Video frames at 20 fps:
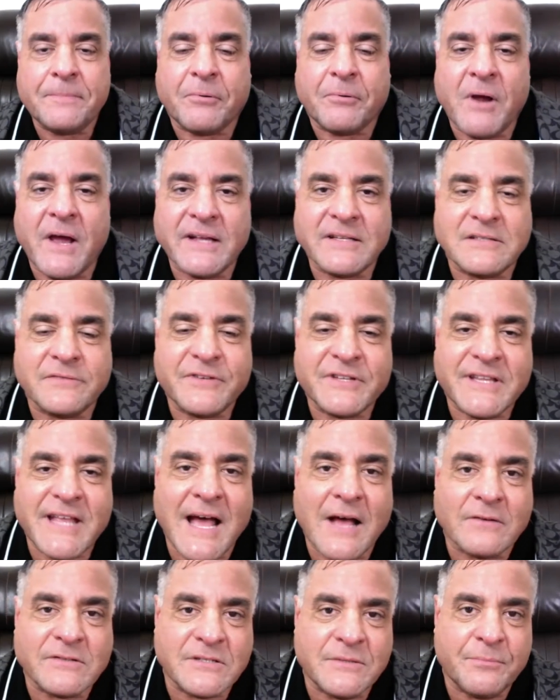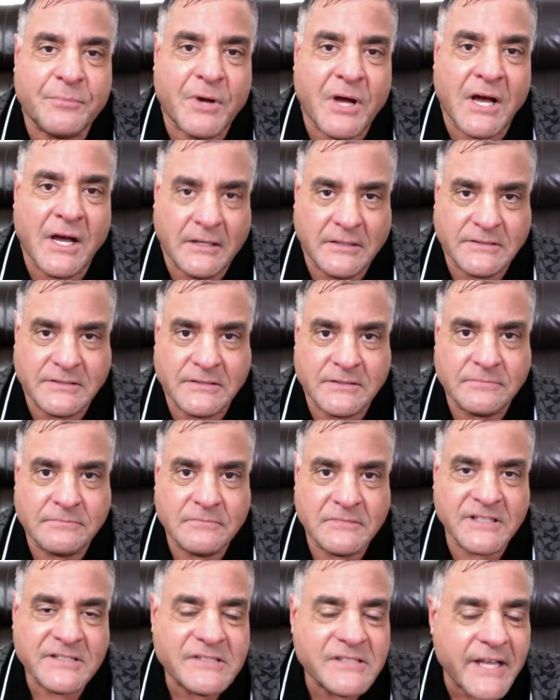price of a thousand bucks.
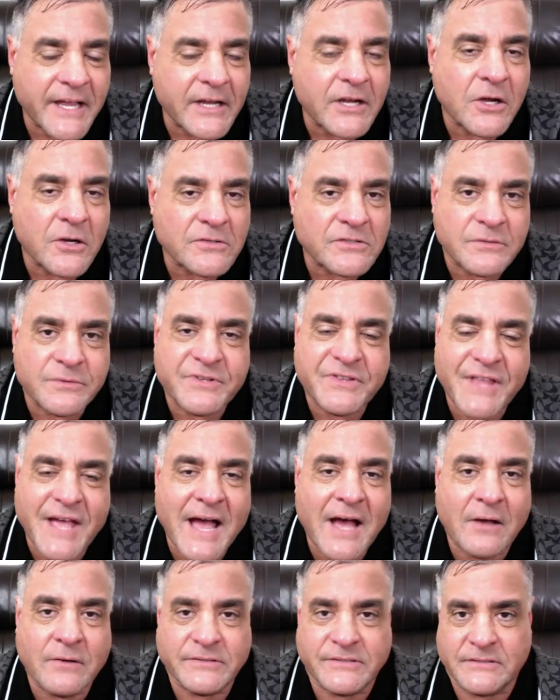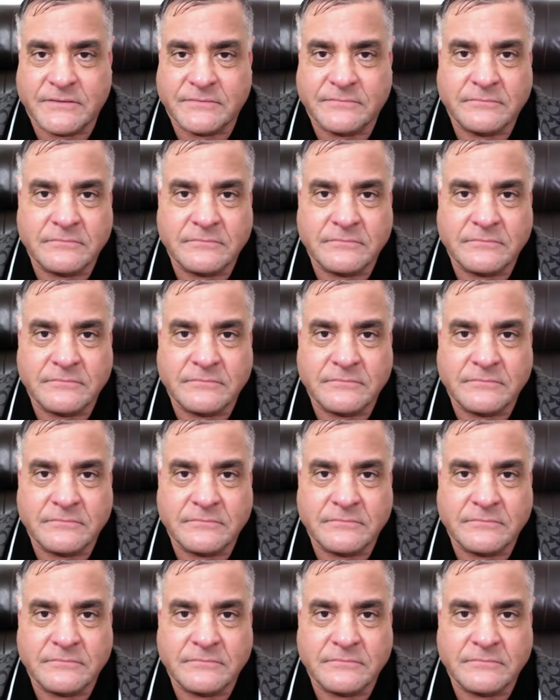Let's say it goes to a thousand.